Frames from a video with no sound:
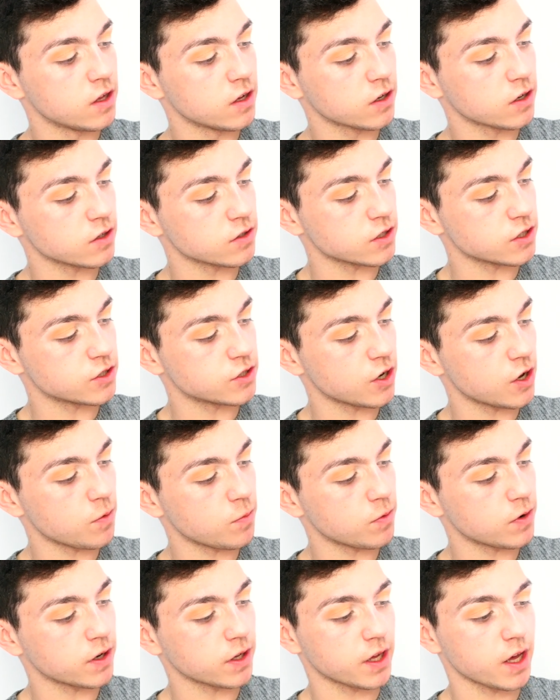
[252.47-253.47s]
because I don't
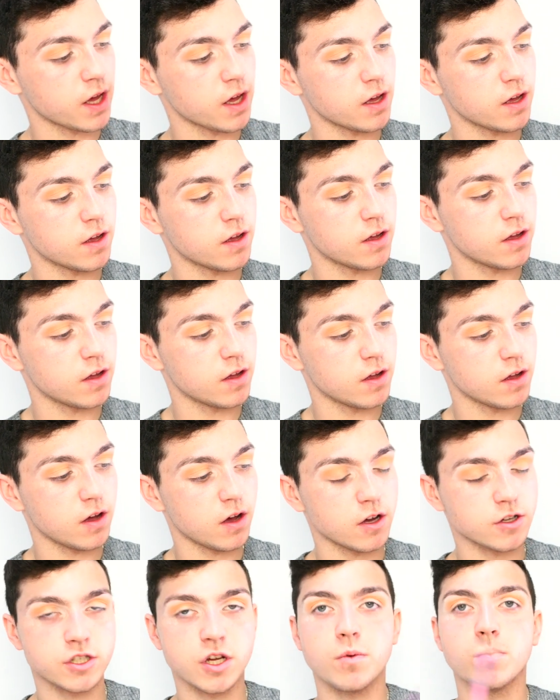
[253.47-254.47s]

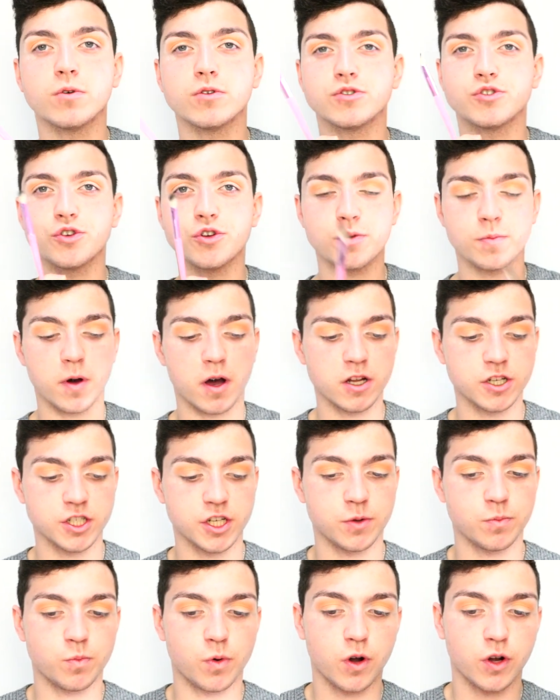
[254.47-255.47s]
want too much
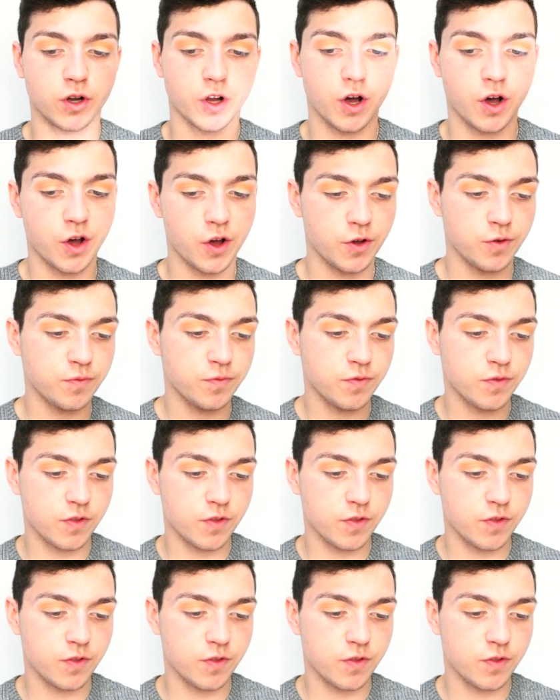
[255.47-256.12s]
in one go,